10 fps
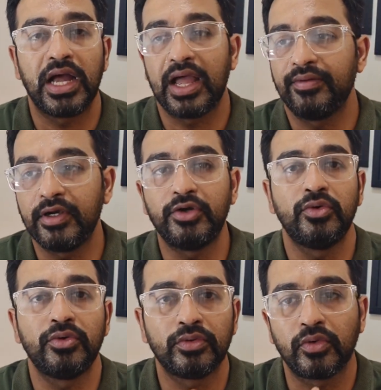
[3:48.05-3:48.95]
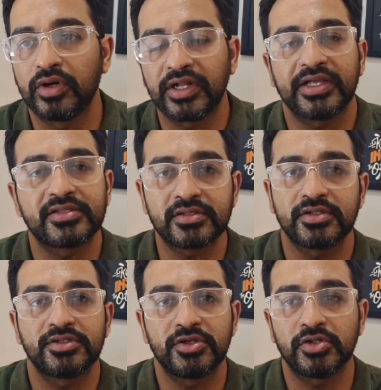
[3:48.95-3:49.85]
I will do oral cancer
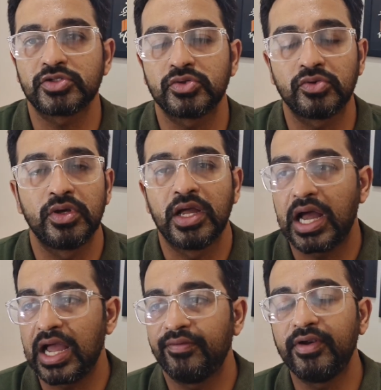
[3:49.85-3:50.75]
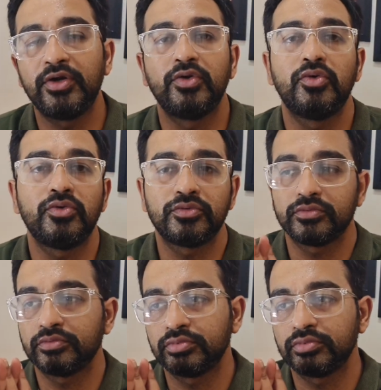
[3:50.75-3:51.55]
surgery also, I will do